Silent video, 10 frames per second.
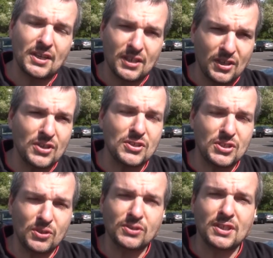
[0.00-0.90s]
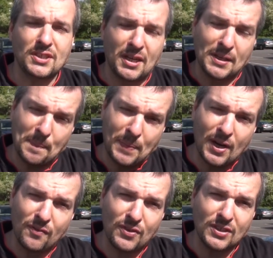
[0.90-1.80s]
that. I take it to car shows. I take it to
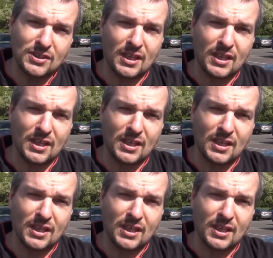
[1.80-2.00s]
benefits.